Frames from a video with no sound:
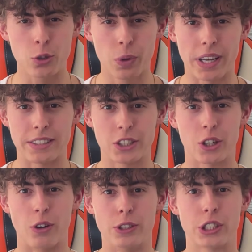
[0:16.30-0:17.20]
when I
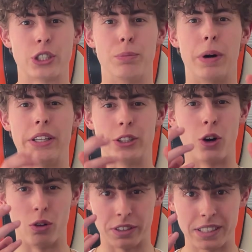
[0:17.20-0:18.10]
discovered somebody
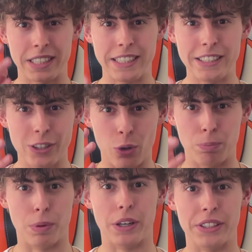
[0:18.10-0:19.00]
called
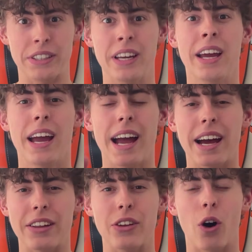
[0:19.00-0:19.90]
KinoBody,
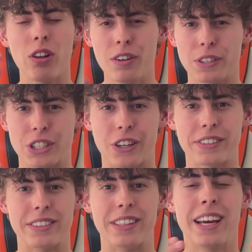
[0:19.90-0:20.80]
and all of a
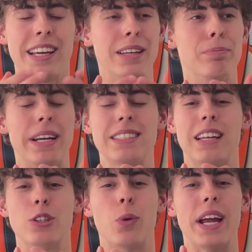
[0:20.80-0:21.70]
sudden it made
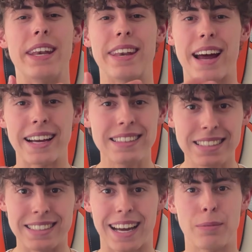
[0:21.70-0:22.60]
sense why
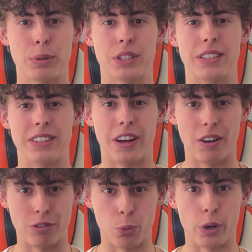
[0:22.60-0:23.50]
99%
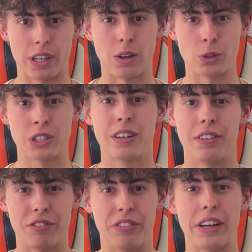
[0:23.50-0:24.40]
of workouts
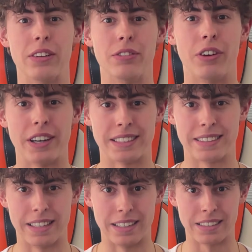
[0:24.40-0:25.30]
fail for
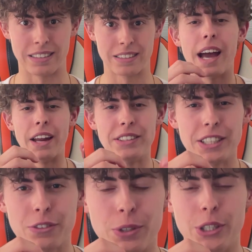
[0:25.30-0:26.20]
aesthetics. And in
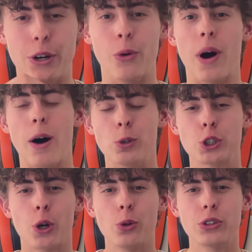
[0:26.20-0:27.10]
this video I will
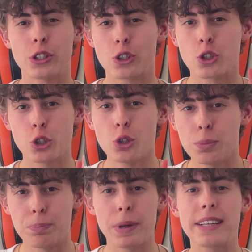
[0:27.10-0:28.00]
show you the
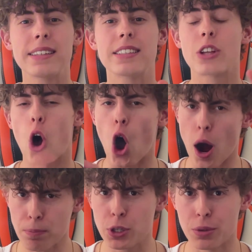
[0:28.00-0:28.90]
two biggest
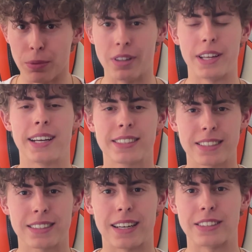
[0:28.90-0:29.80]
optimal
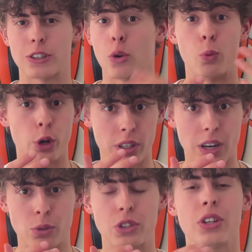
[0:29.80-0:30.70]
exercises or
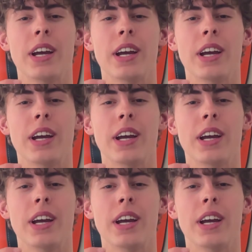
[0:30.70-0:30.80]
workouts